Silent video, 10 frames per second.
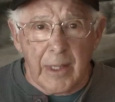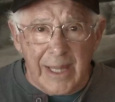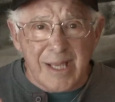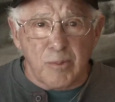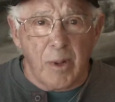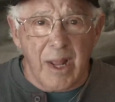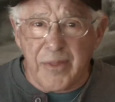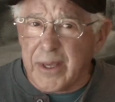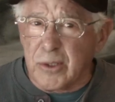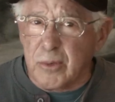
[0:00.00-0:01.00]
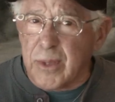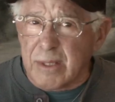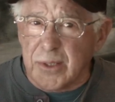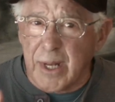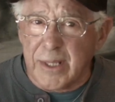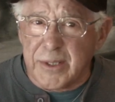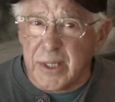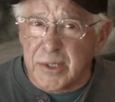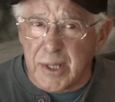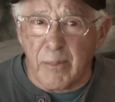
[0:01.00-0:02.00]
last one, I think, in
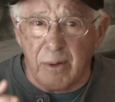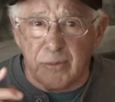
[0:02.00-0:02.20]
2019, summer of